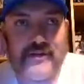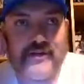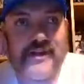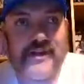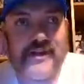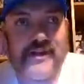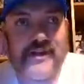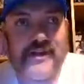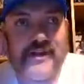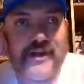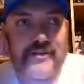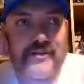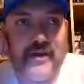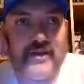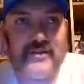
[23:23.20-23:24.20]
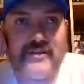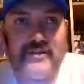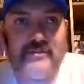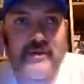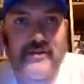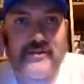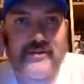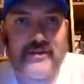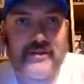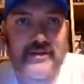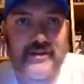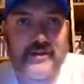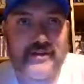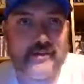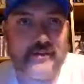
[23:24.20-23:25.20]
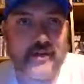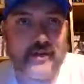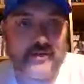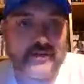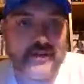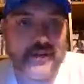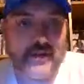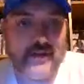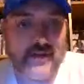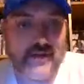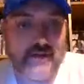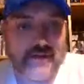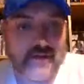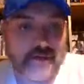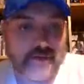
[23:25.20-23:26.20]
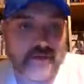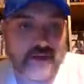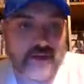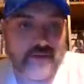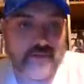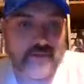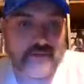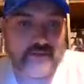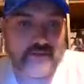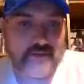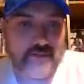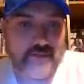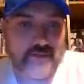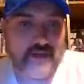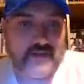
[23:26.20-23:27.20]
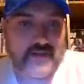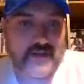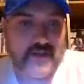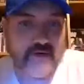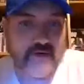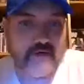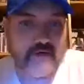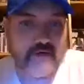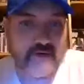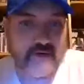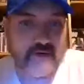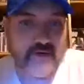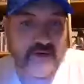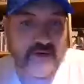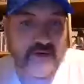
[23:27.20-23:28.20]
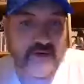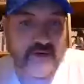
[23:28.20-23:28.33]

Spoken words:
that was a great match, especially what was leading up to when they was Mean Gene Okerlund and